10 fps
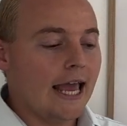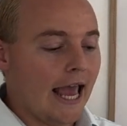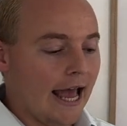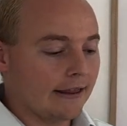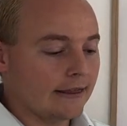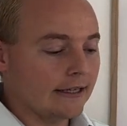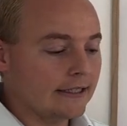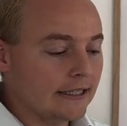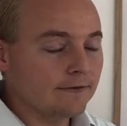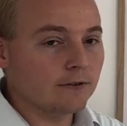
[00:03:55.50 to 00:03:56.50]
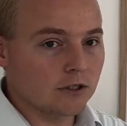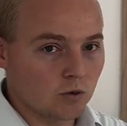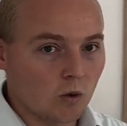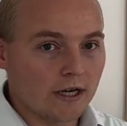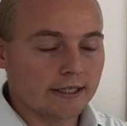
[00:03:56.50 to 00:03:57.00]
And the difference
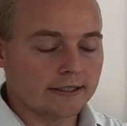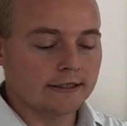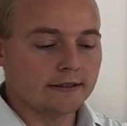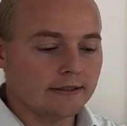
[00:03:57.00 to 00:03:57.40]
was